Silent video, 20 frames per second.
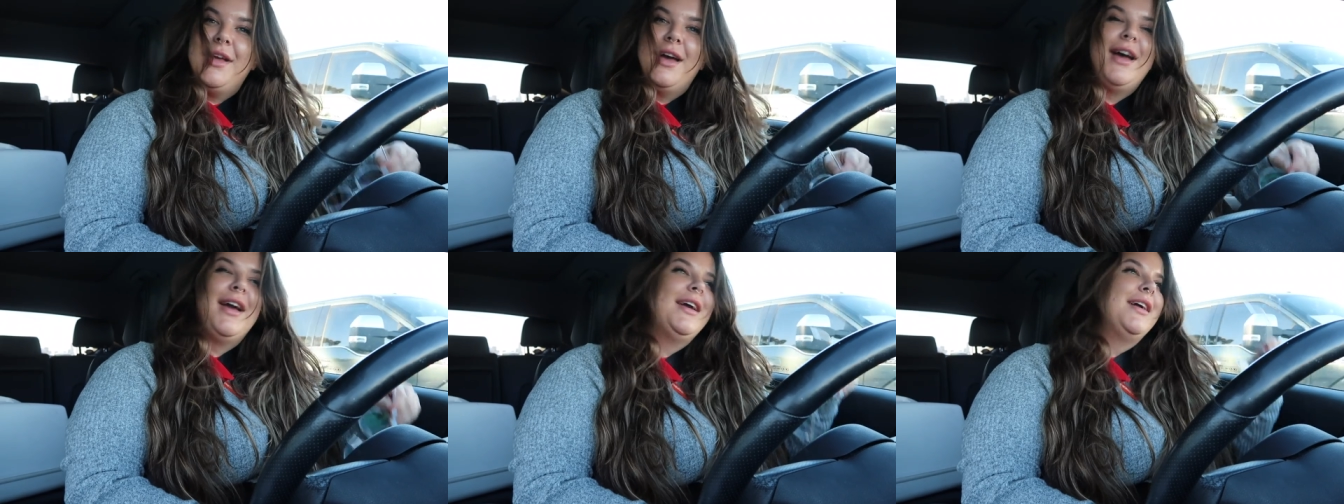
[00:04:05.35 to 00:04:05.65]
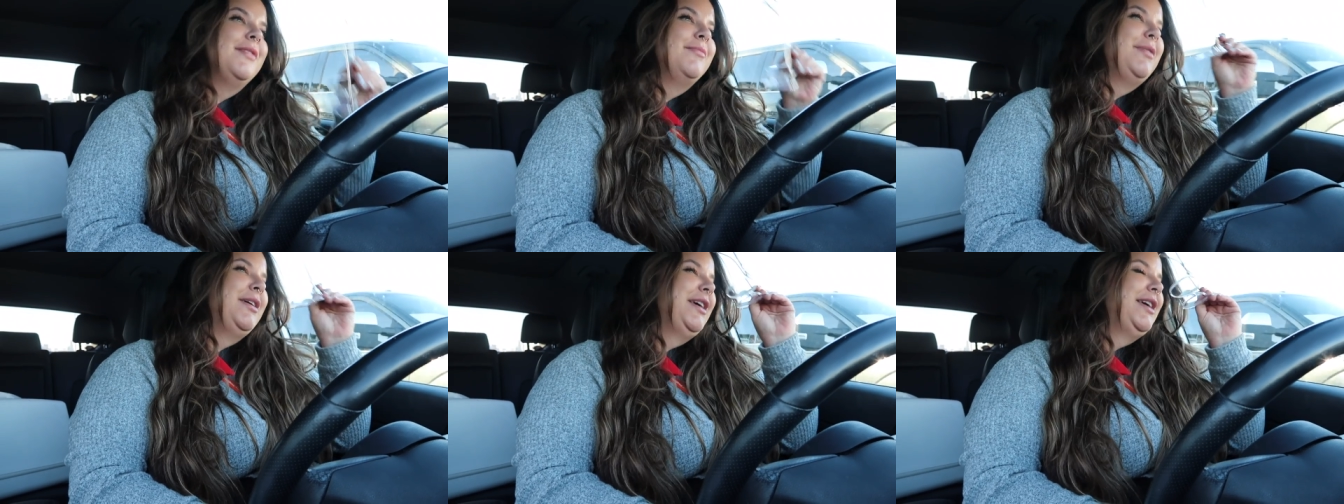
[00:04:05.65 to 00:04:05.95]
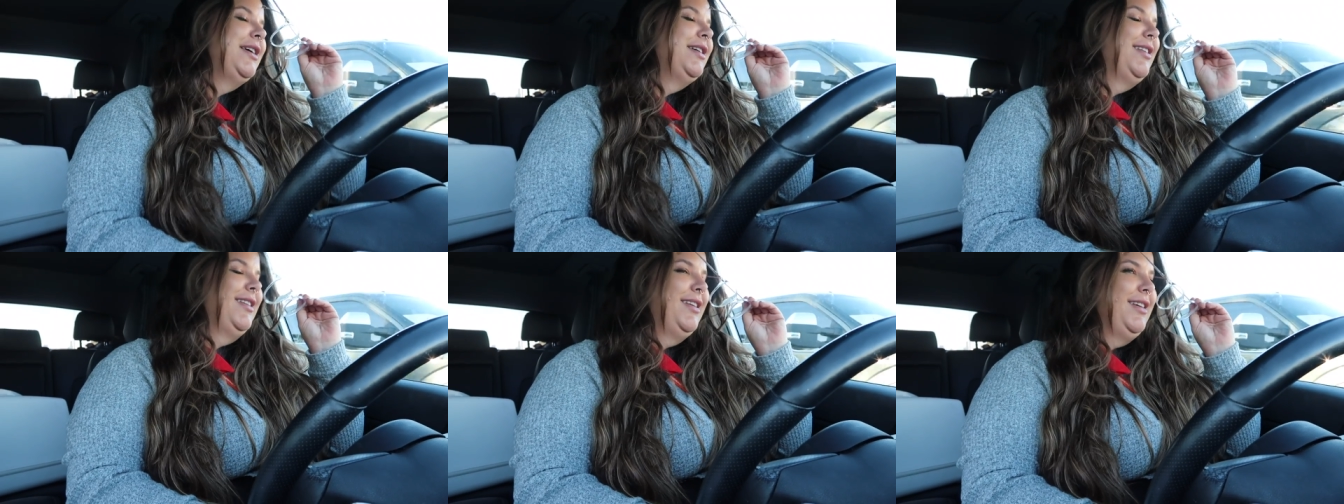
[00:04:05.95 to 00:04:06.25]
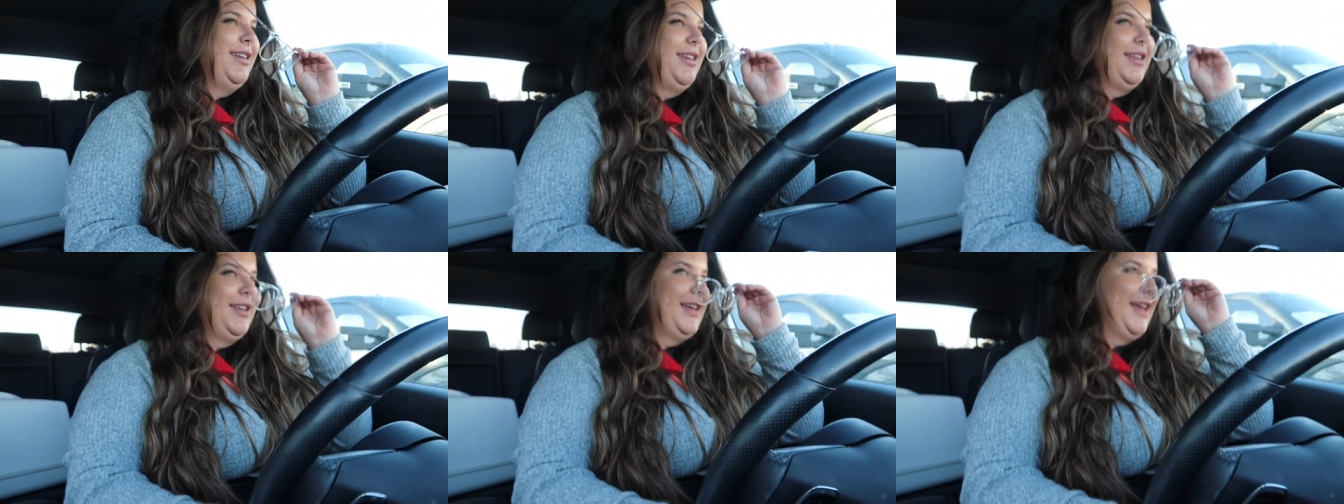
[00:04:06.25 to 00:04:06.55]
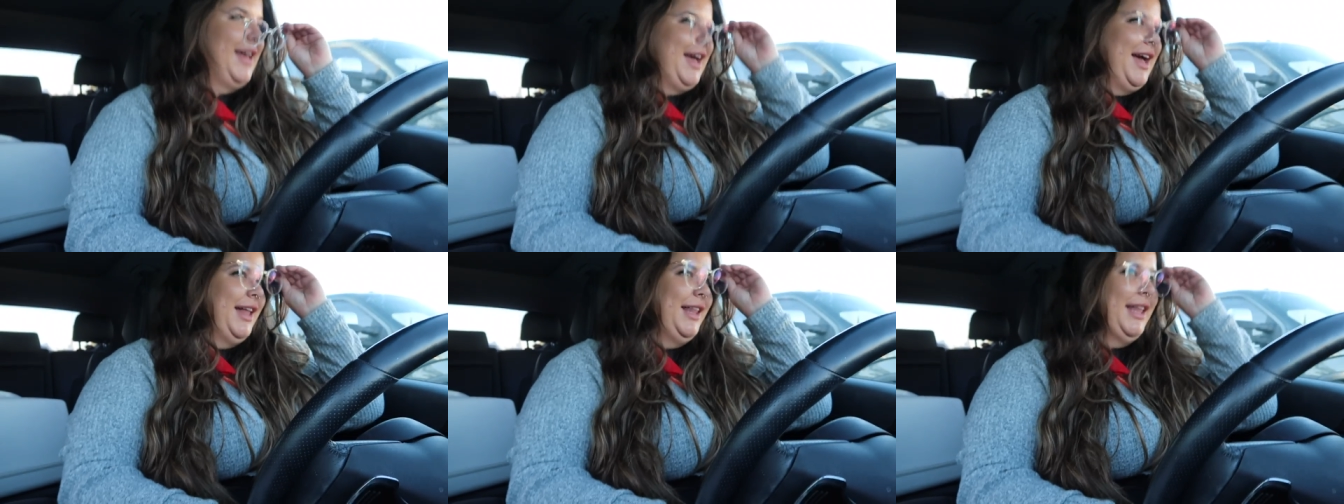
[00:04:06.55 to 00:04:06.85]
I am in
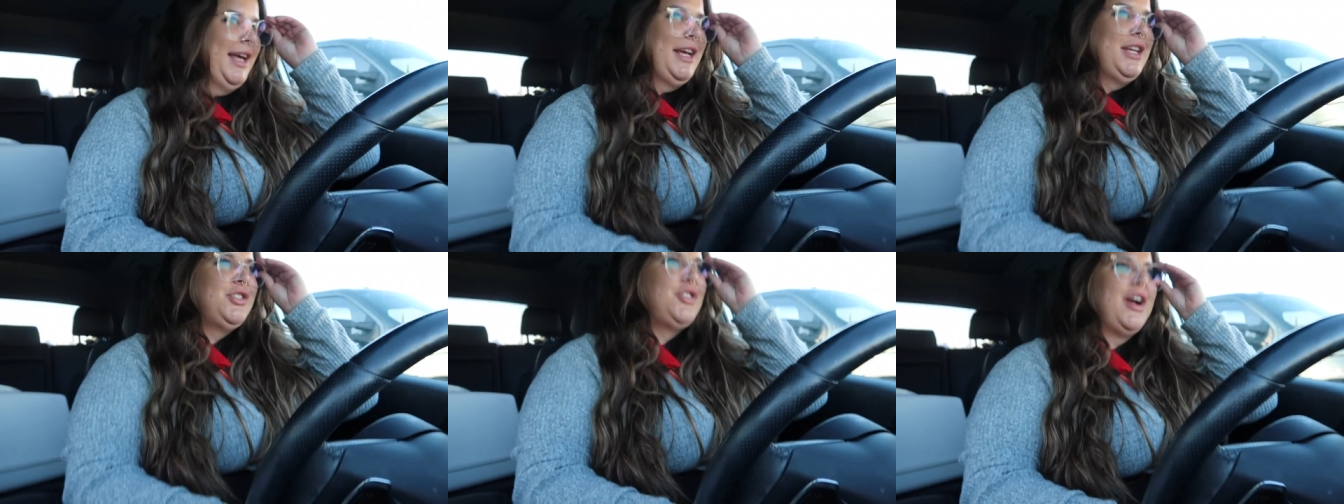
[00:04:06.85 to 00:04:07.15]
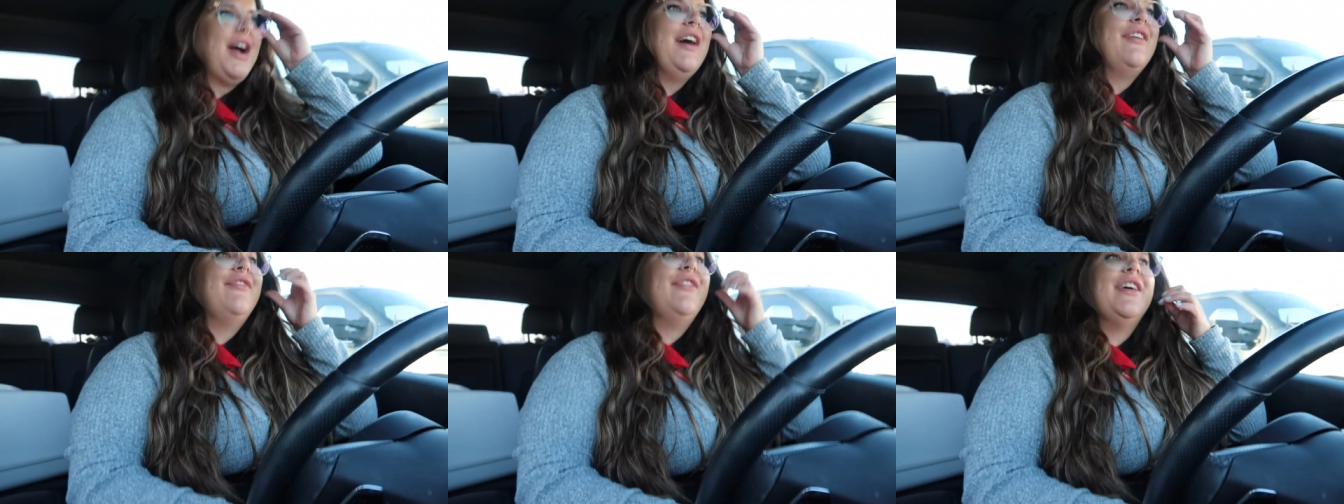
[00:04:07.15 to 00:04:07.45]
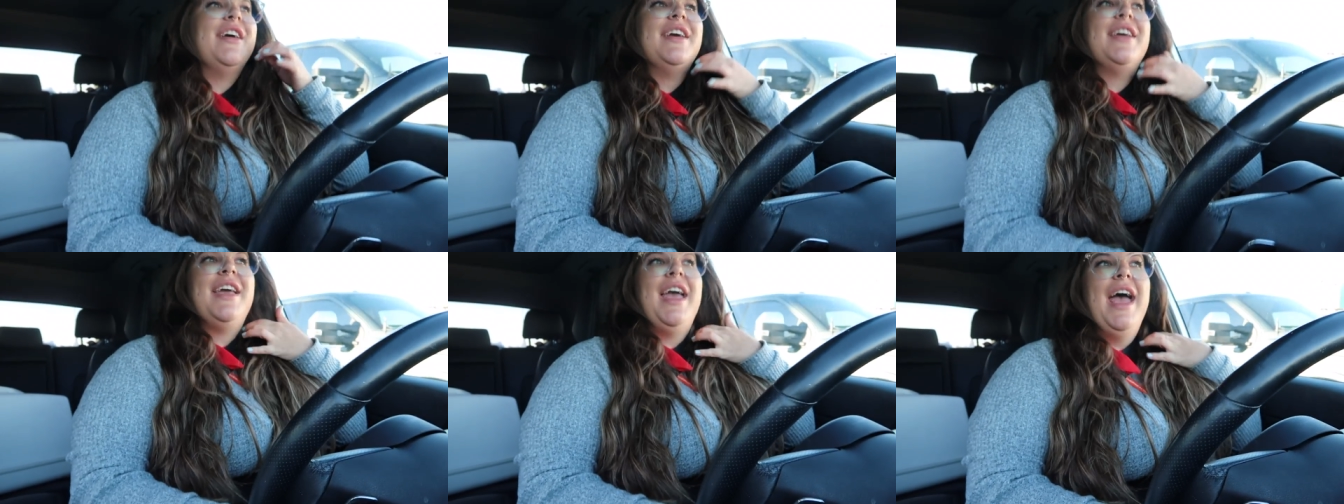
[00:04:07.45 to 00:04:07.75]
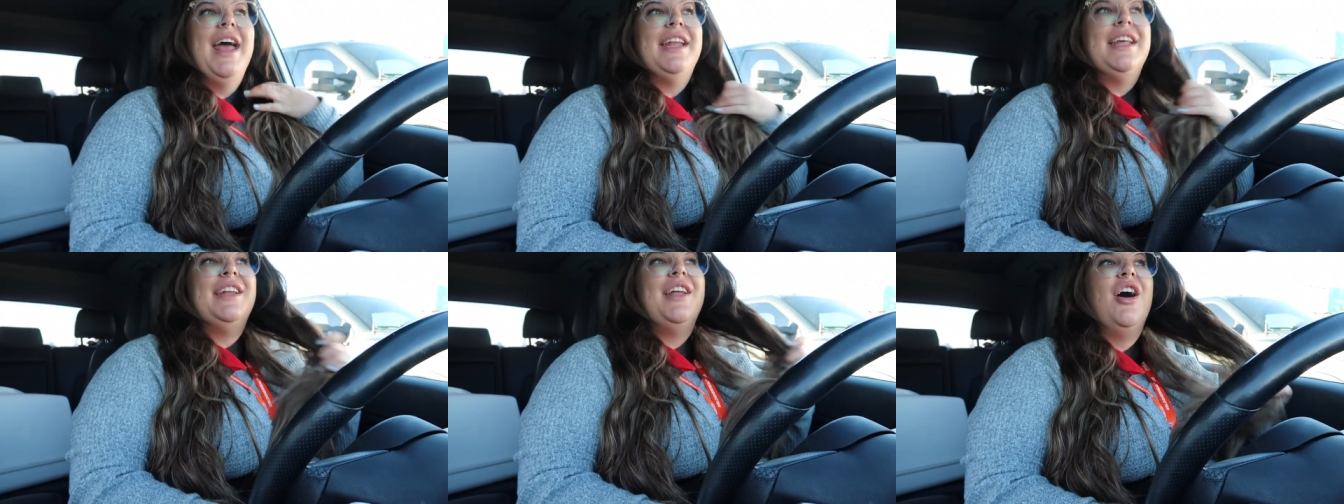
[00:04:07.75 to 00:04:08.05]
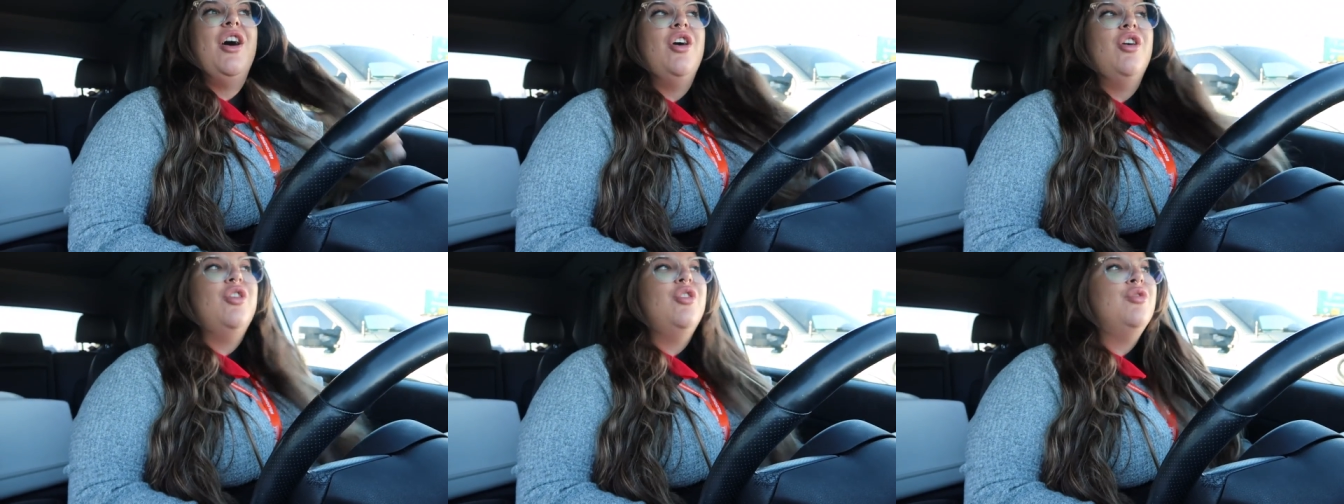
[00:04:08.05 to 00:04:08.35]
LA traffic, headed
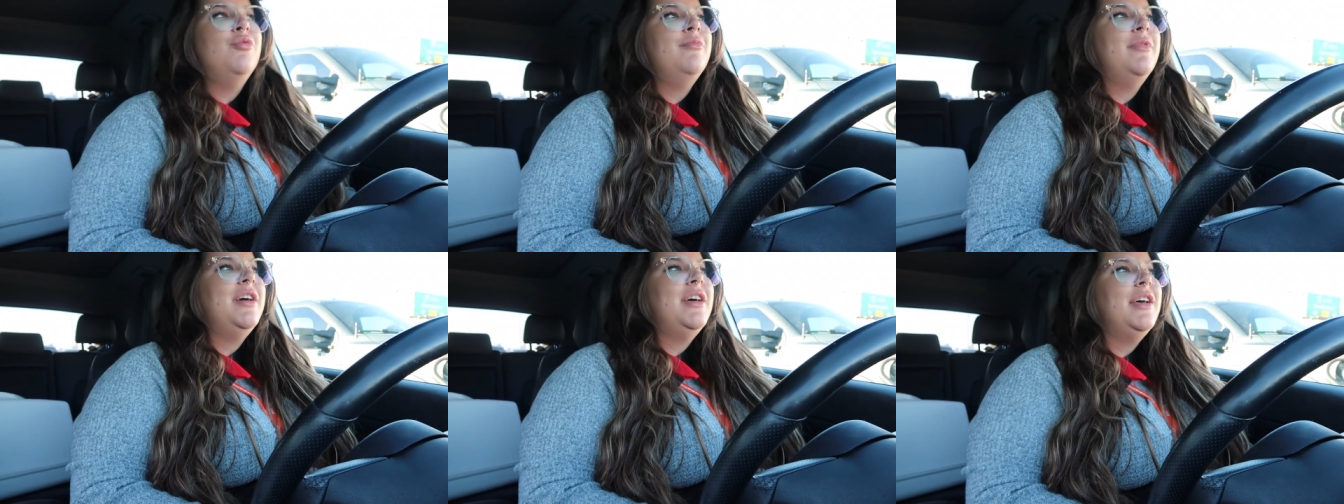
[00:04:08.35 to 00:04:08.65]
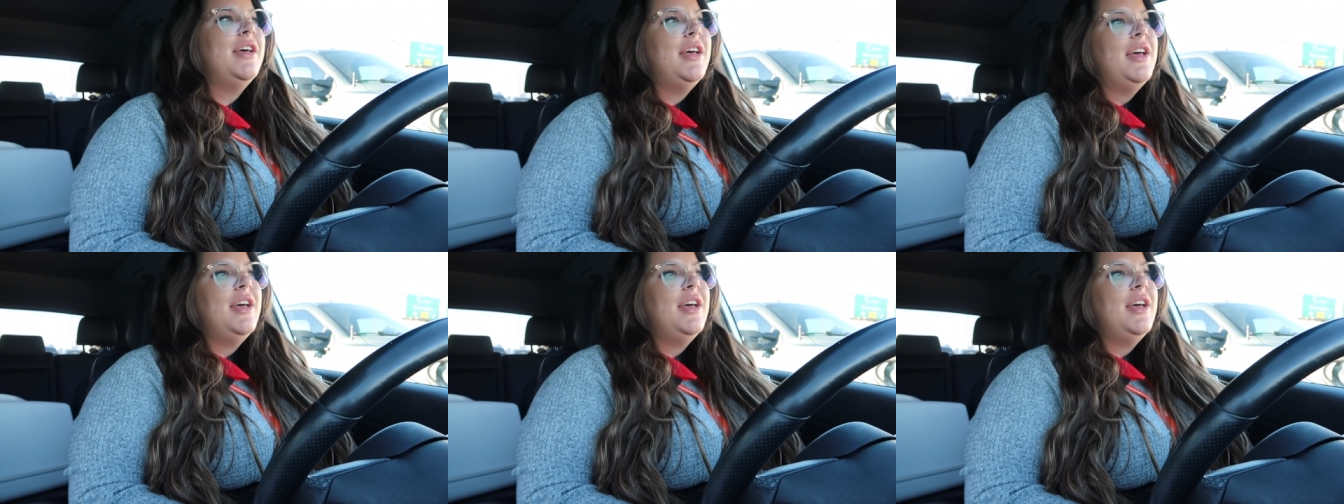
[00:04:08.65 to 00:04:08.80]
home.